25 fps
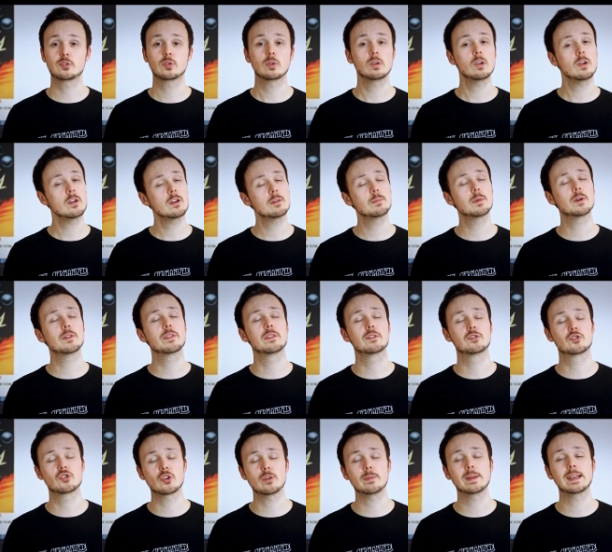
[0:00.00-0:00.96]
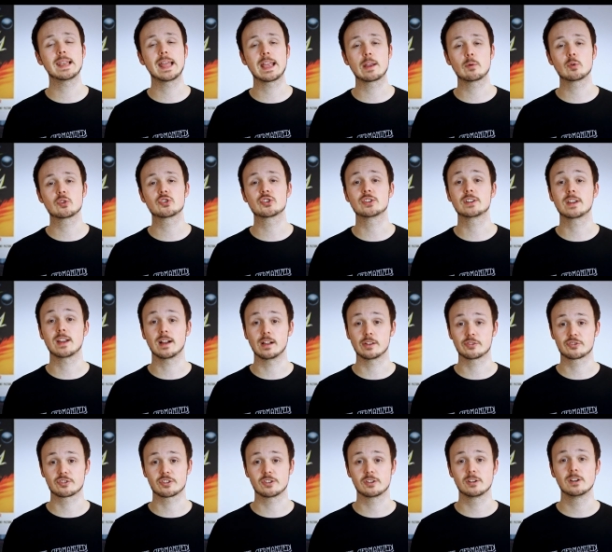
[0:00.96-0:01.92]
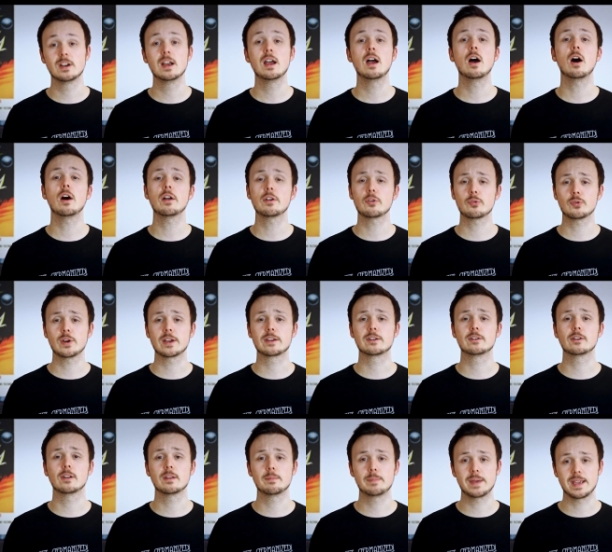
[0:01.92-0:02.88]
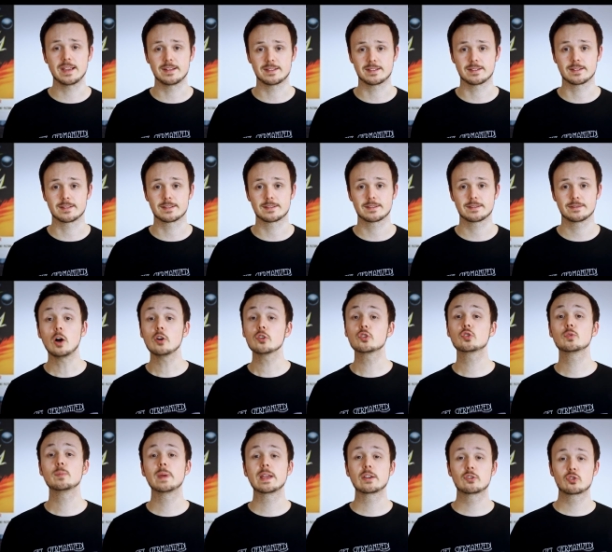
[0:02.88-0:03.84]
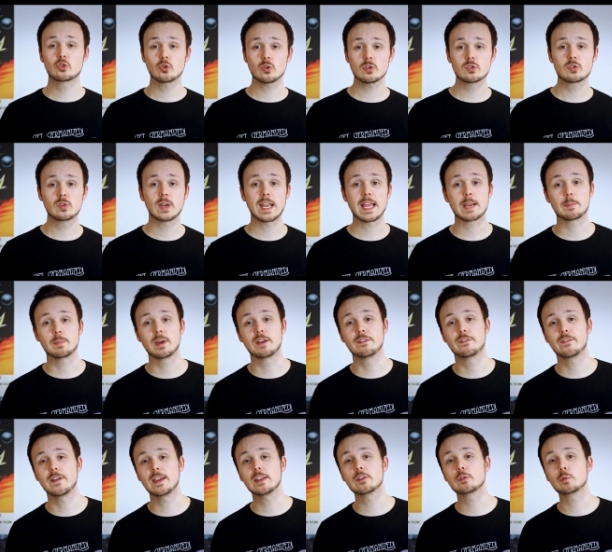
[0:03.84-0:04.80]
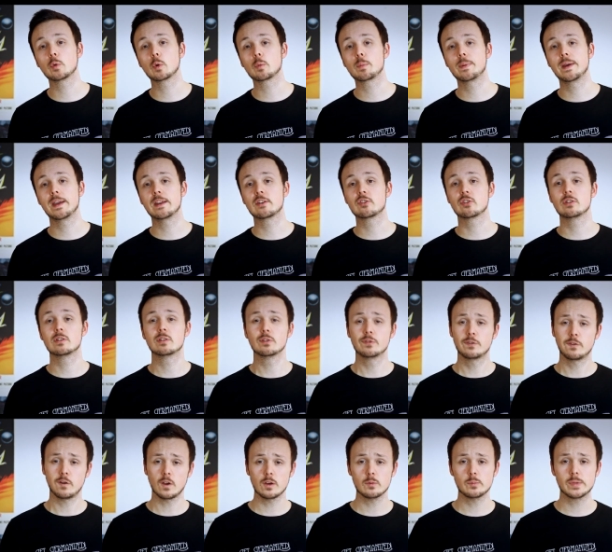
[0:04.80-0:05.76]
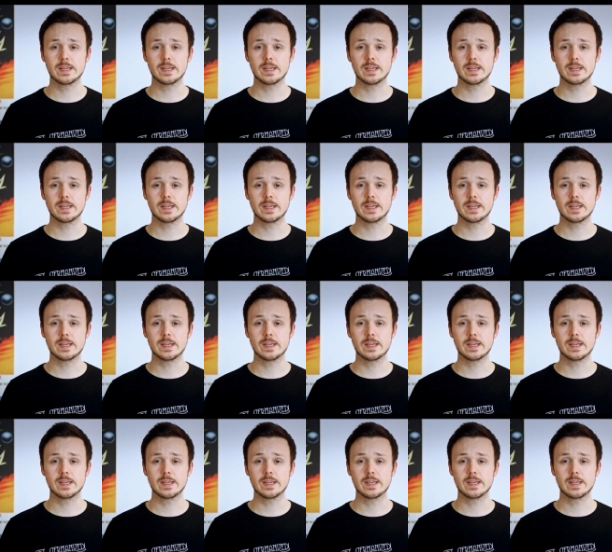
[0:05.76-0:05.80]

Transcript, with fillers: to learn about the German language and culture on a regular basis. Also make sure to like my Facebook page and to follow